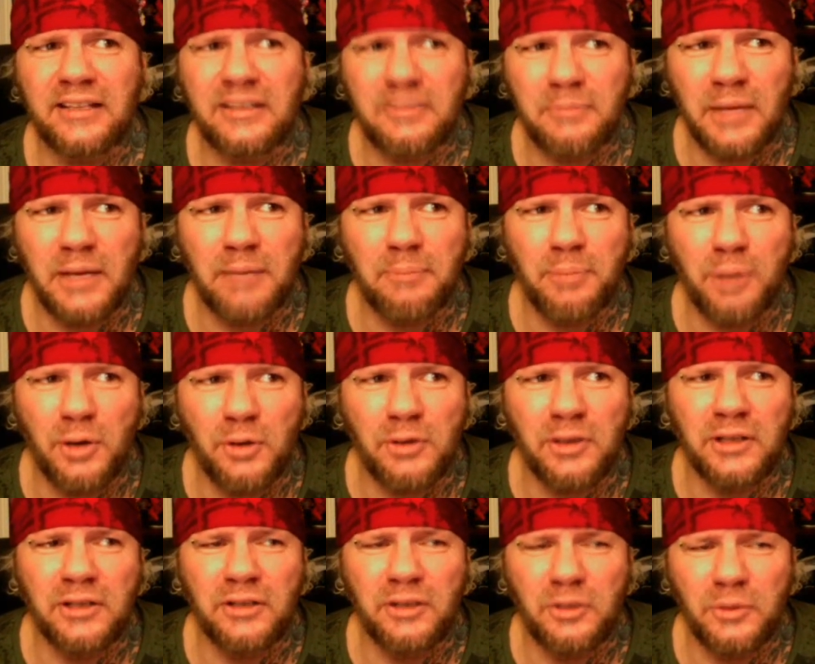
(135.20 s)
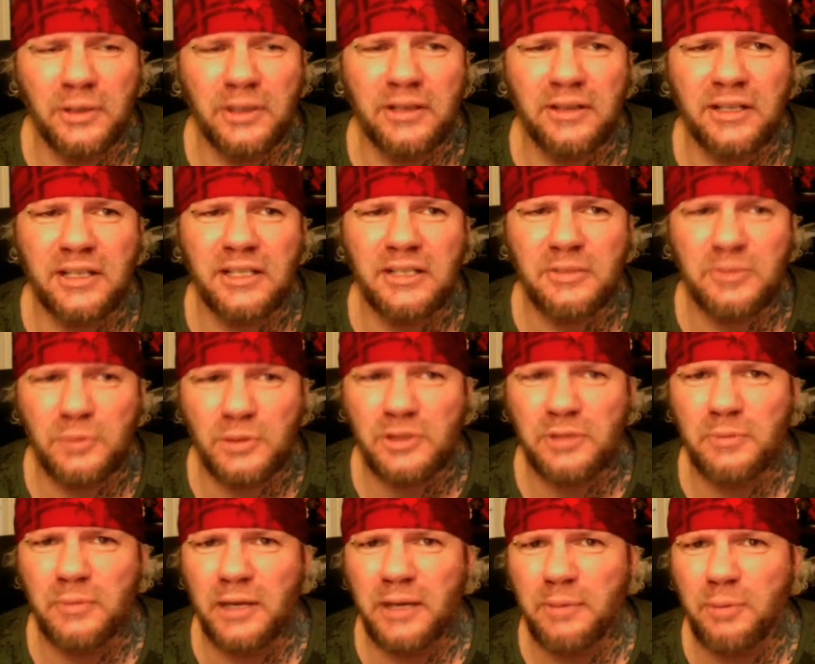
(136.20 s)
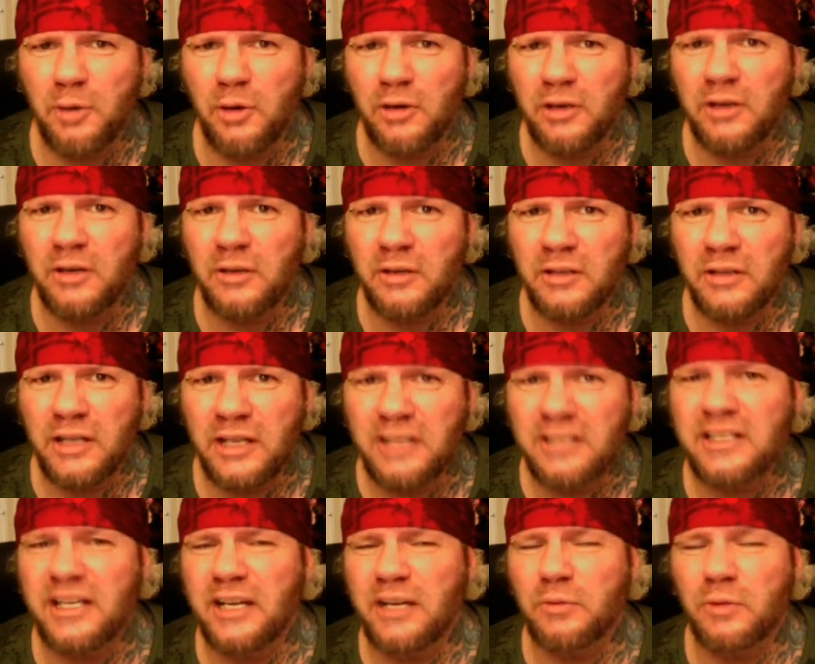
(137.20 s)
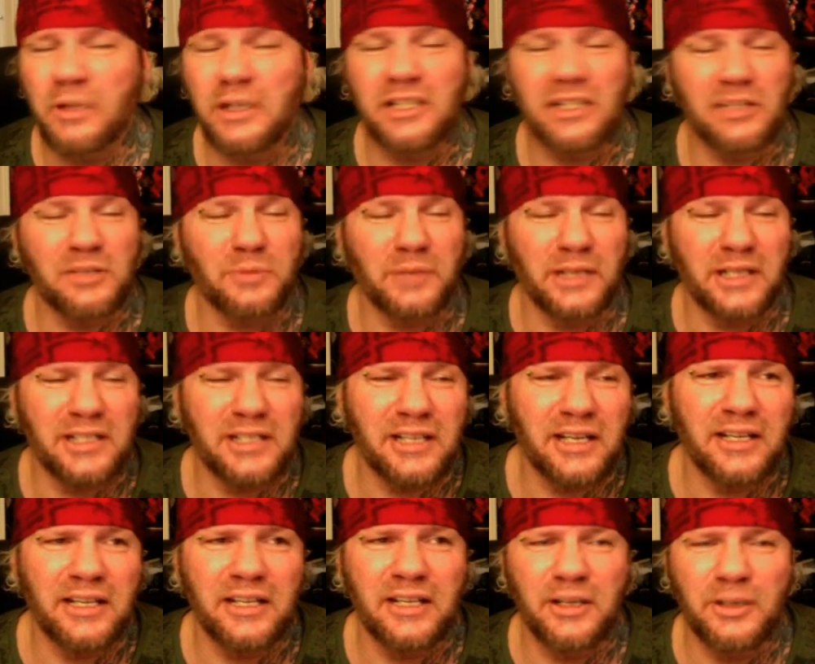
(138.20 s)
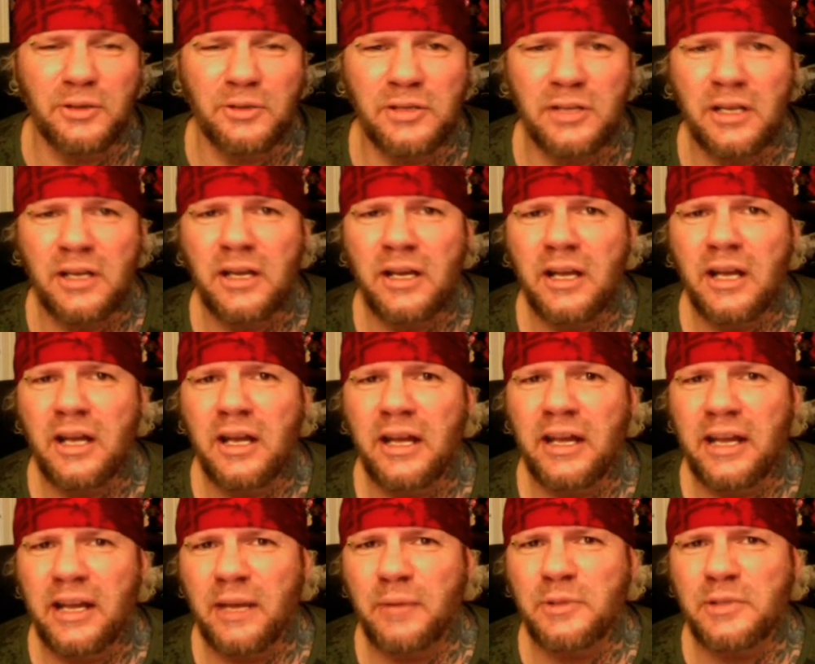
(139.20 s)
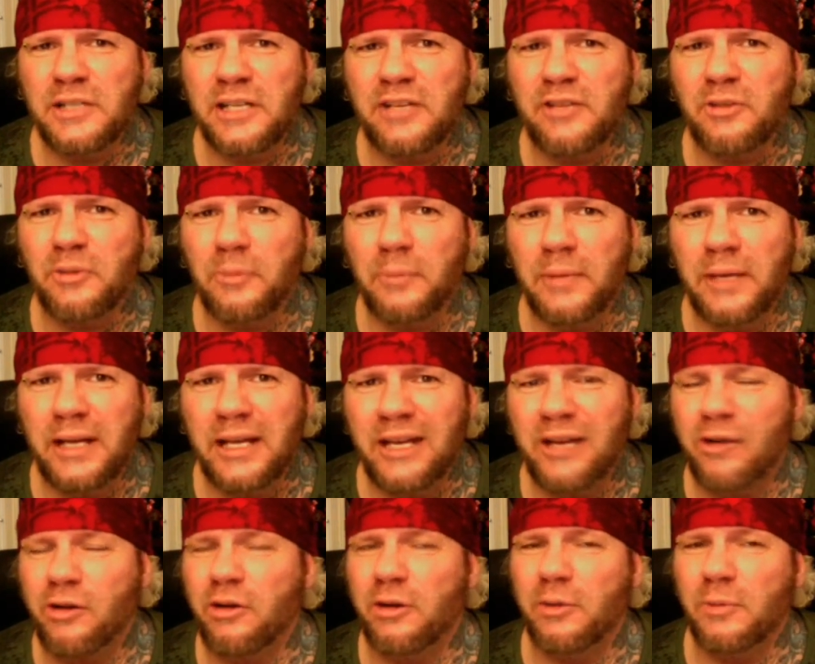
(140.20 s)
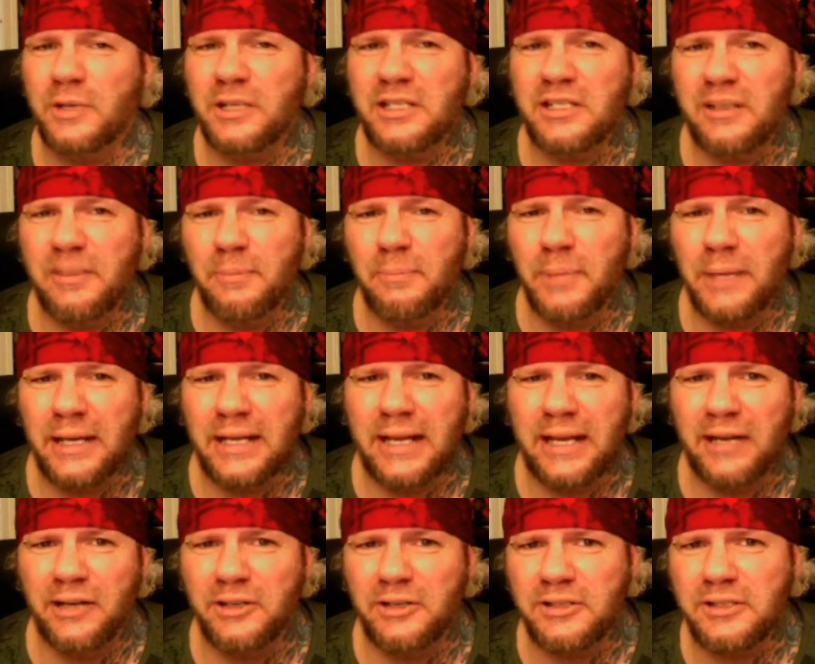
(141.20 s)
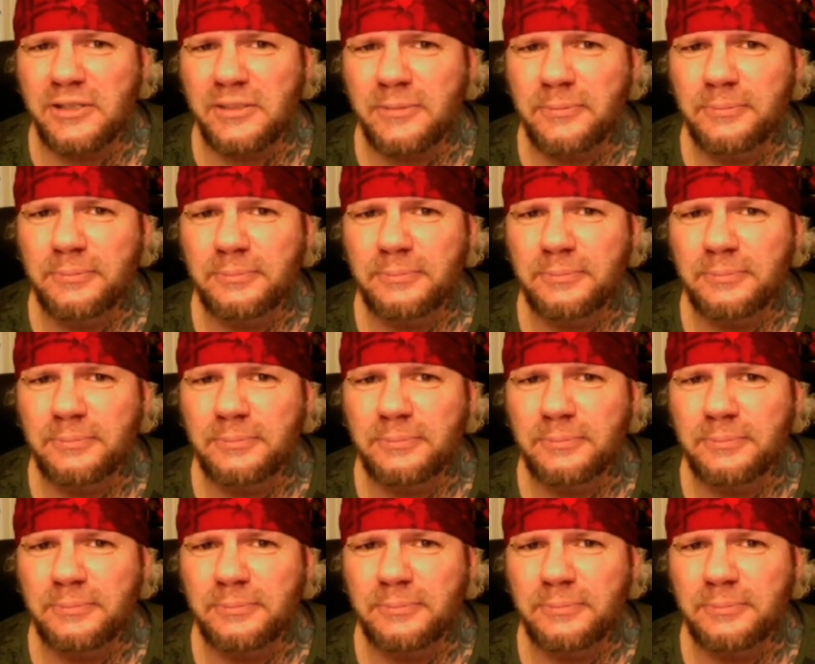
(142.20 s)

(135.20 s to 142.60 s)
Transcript: my opponent, who he thinks was my opponent, he said, well, this is what he said. He goes, it was either me or it was somebody else.